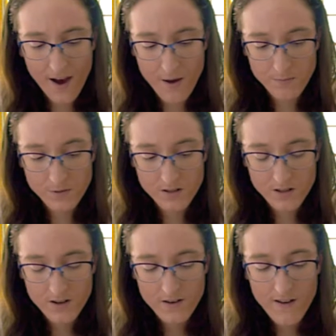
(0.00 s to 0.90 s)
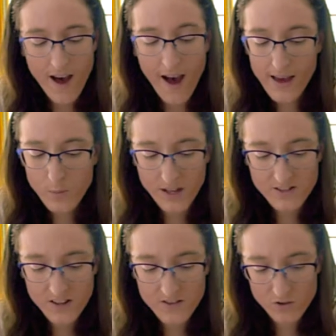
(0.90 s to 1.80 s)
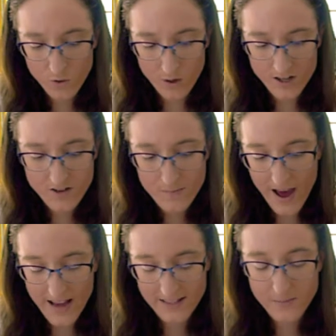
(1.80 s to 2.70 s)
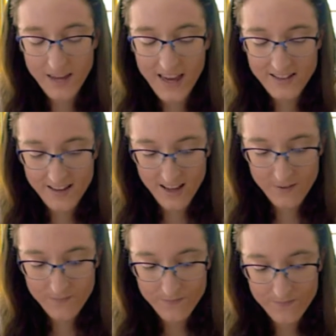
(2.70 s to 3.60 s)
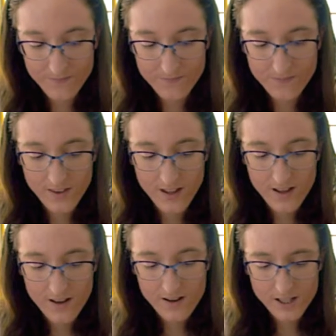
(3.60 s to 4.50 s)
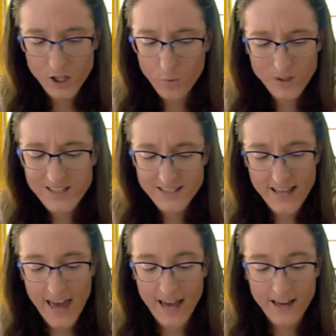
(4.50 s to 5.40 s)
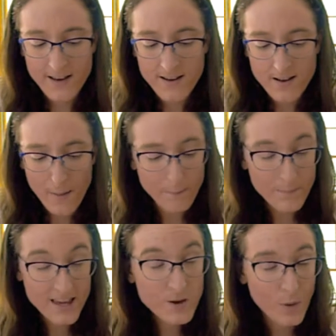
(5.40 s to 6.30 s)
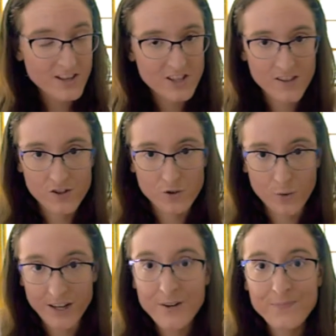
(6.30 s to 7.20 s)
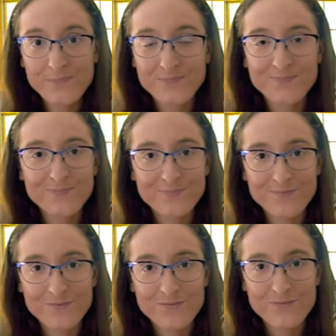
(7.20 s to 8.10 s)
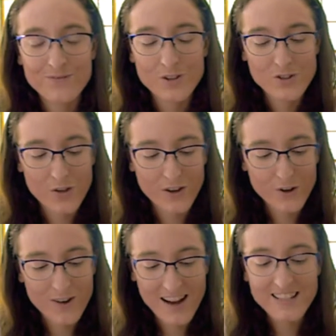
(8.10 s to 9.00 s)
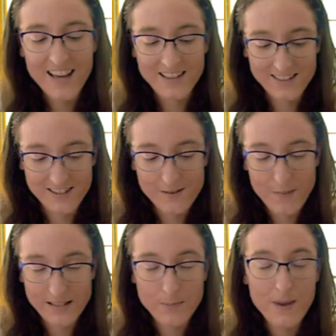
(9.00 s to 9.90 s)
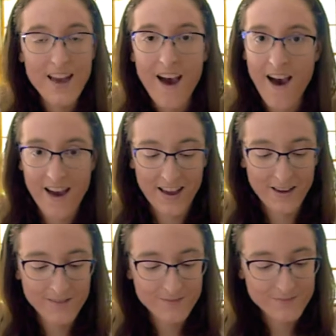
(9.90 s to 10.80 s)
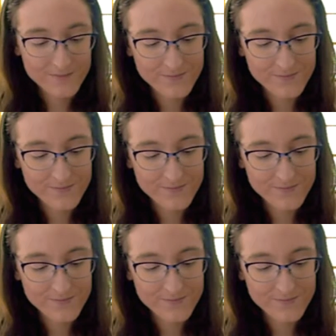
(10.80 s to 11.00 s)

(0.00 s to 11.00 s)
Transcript: becomes, I went to the store to buy some candy. You wouldn't say, me went to the store. So the correct answer must be I.